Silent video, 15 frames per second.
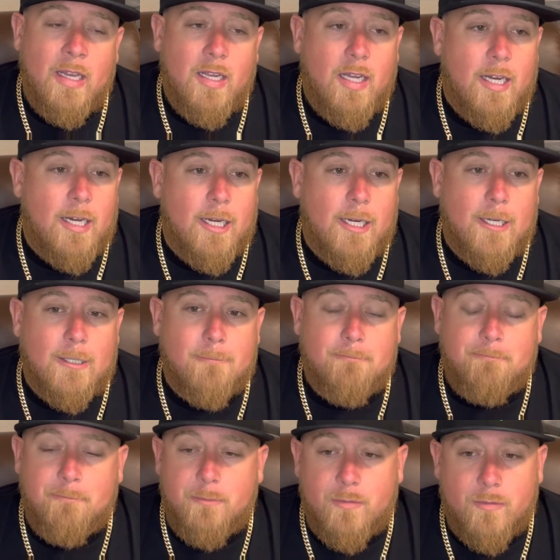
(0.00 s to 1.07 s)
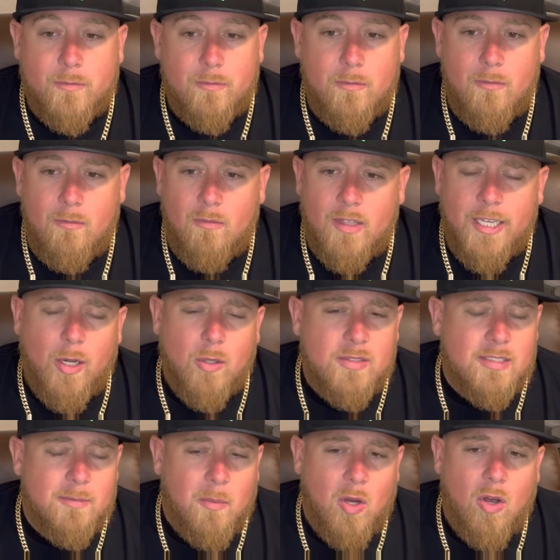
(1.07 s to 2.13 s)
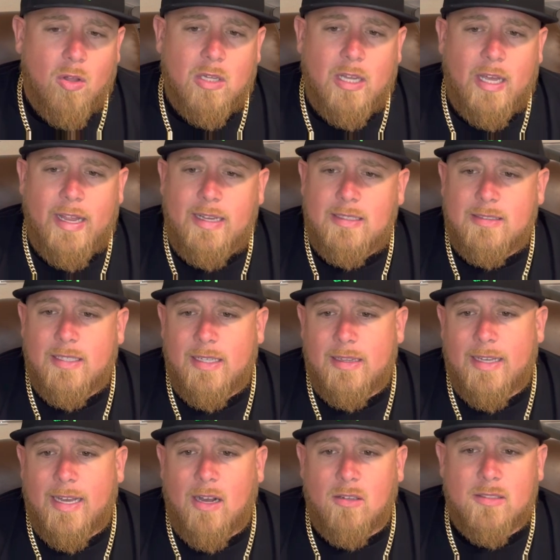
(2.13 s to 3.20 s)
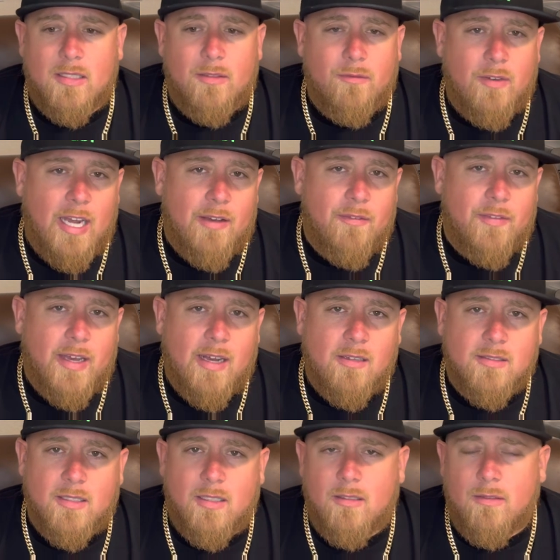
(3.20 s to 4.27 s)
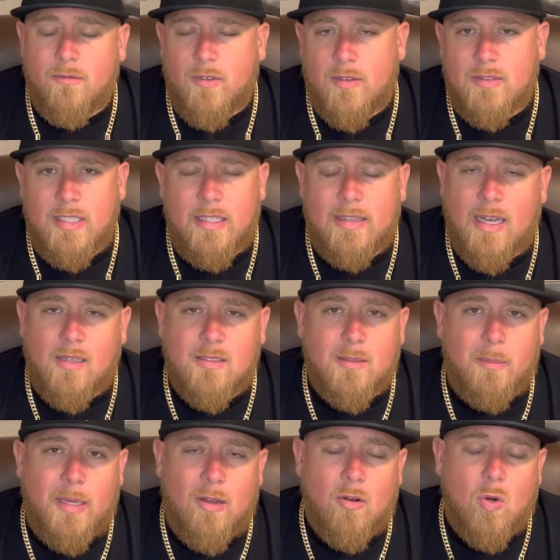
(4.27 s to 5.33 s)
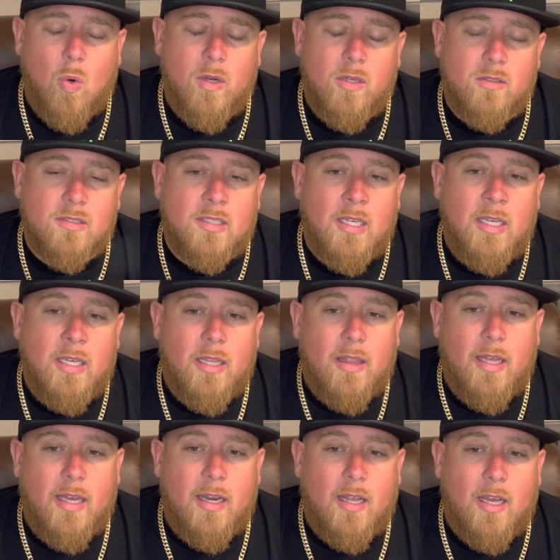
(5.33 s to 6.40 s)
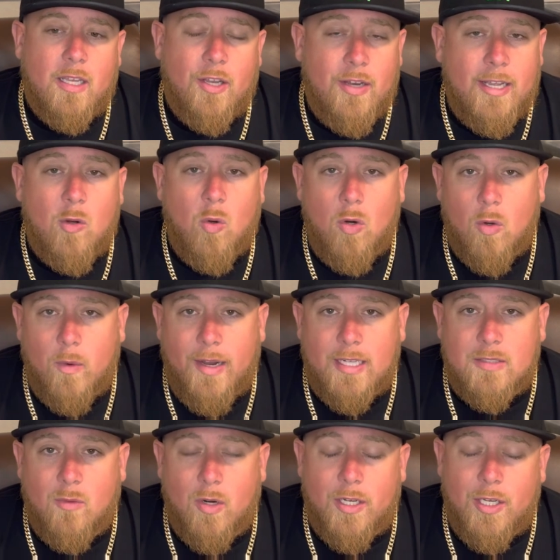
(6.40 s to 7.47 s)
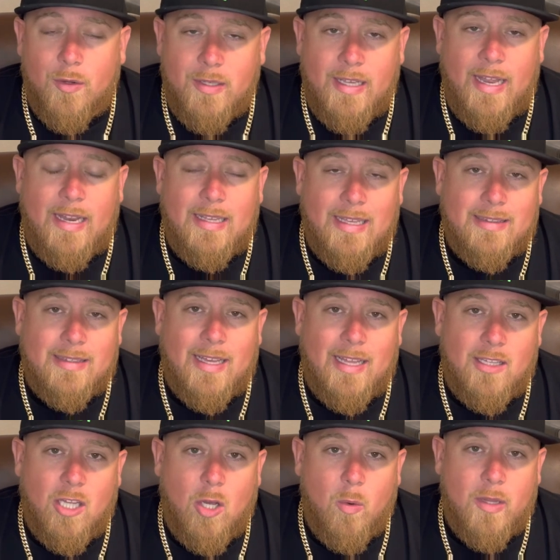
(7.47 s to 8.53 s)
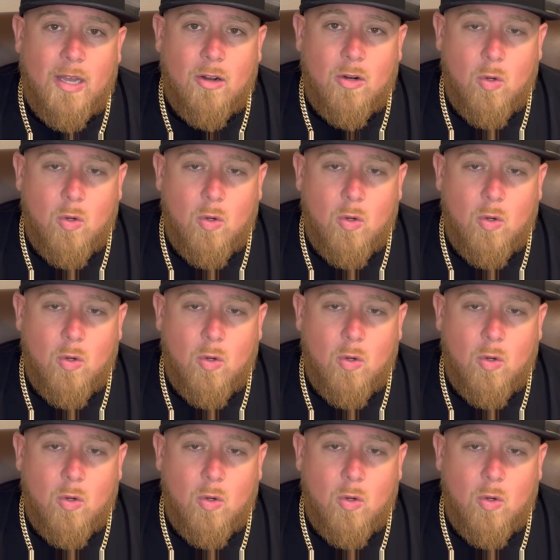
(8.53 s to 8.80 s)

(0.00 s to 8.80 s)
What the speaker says: you know, small, light, 10,000, 5,000, 15,000 pound coils that you need coil racks for, and you can't get that low without